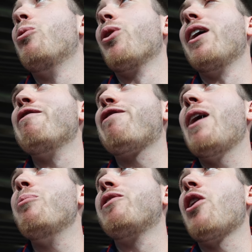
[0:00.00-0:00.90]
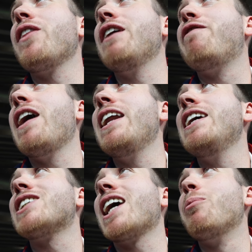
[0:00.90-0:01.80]
we're in front, we've got the
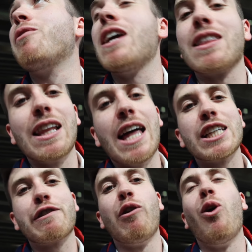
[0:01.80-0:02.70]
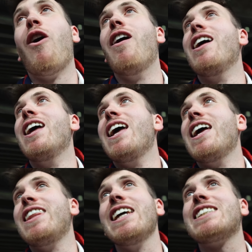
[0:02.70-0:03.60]
advantage, and we have kicked the last four.
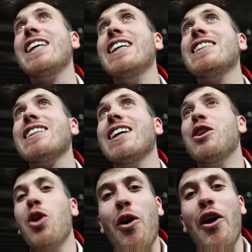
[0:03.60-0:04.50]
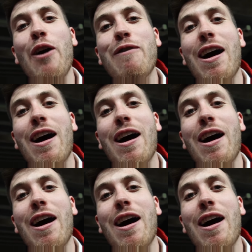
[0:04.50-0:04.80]
This is not over.